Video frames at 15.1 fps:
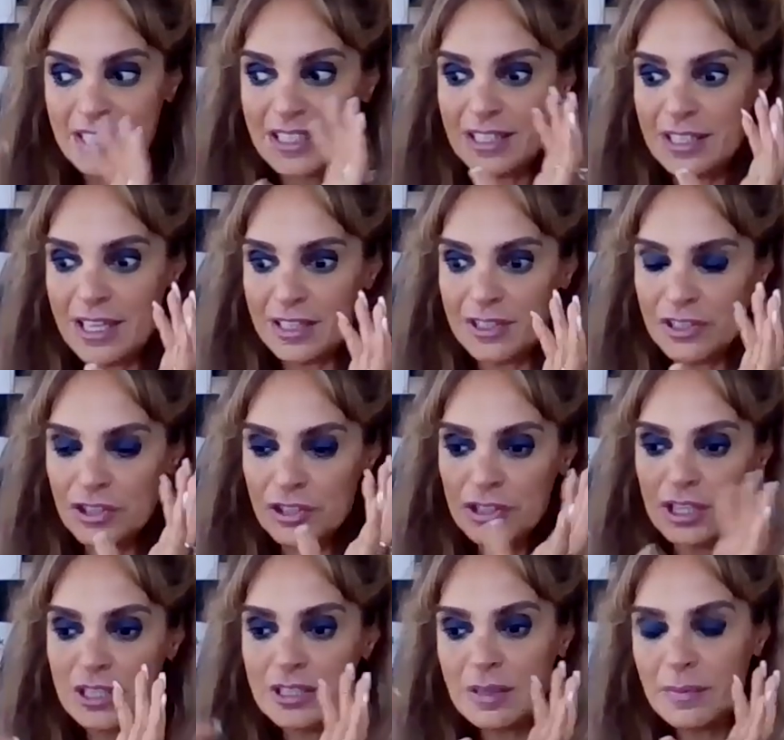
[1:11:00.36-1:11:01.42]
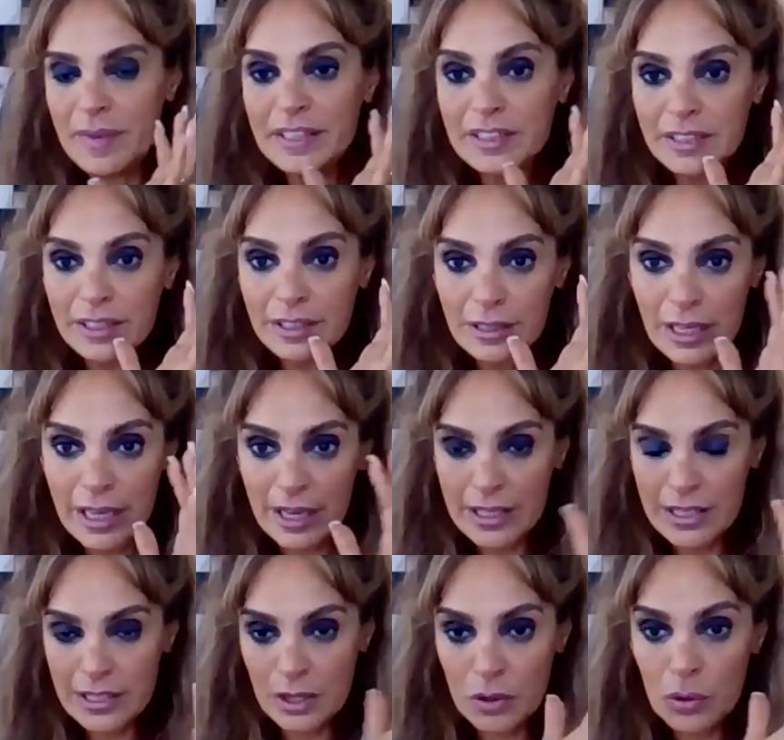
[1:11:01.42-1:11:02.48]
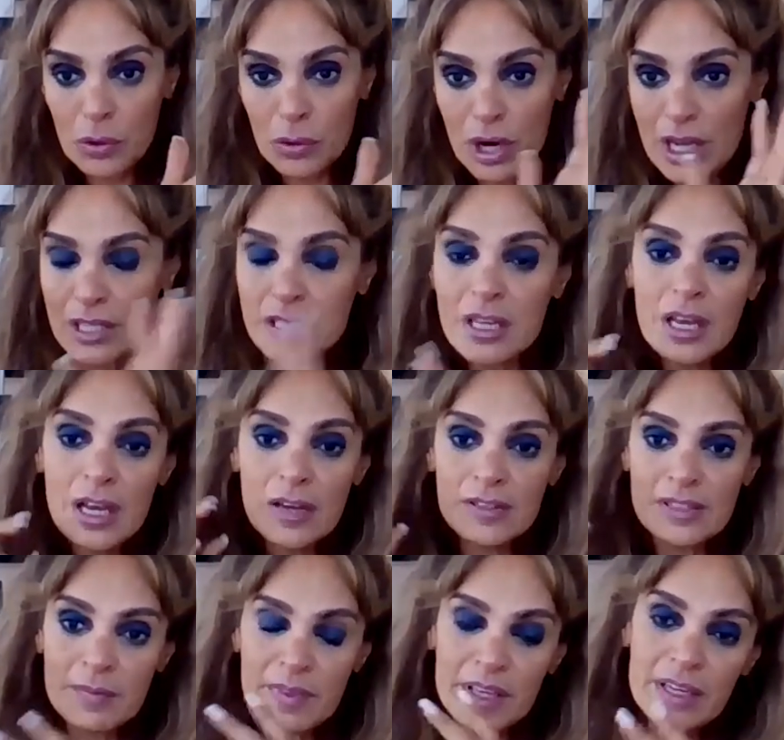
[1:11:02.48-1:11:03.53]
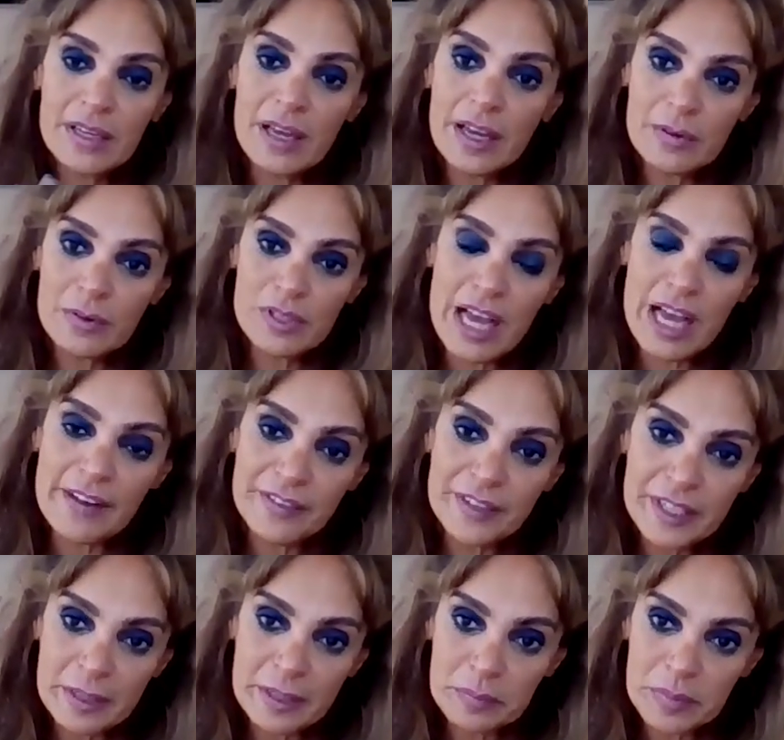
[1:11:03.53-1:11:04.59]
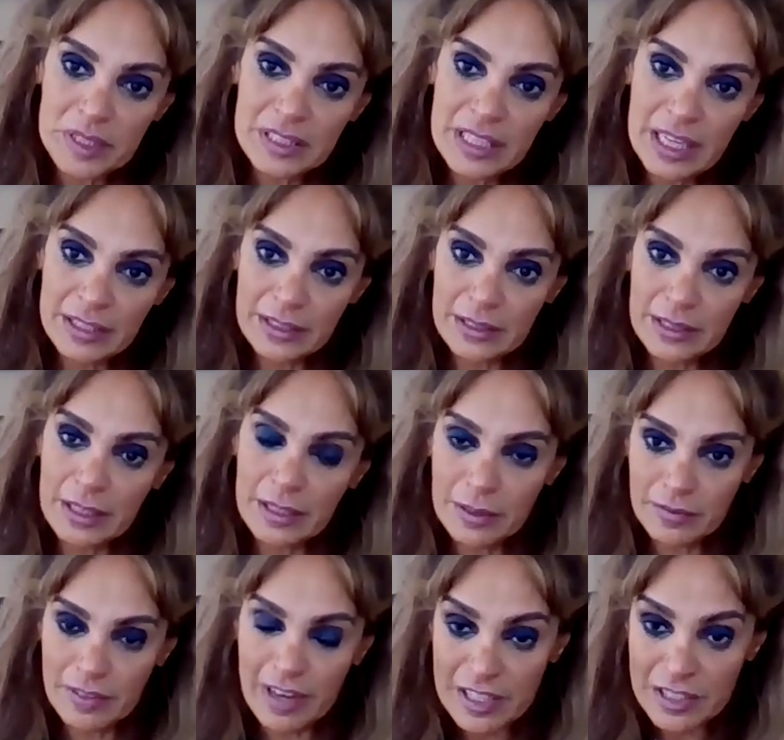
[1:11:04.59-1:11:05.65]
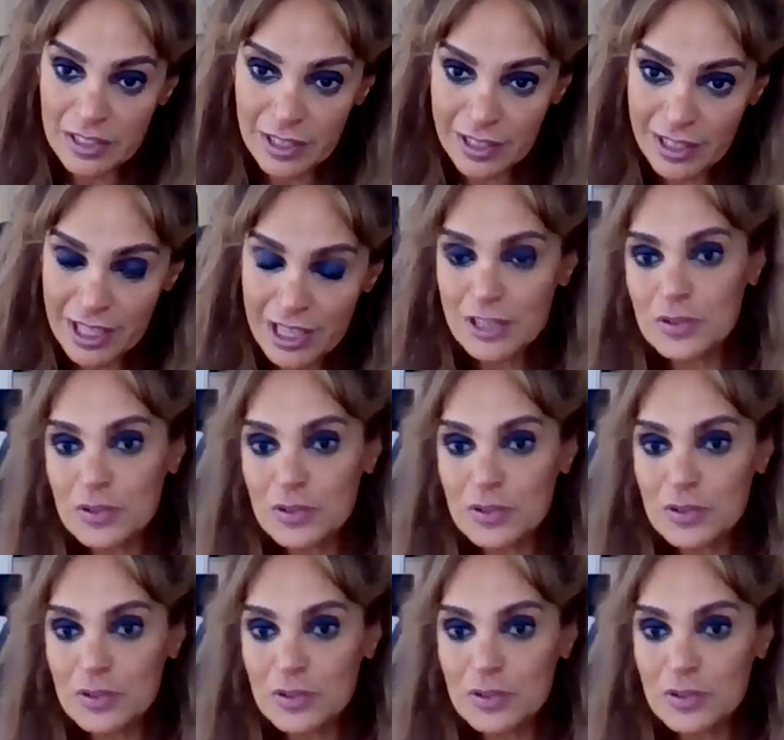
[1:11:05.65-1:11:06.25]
it turn in the middle, in the chorus, something like with African beat and faster.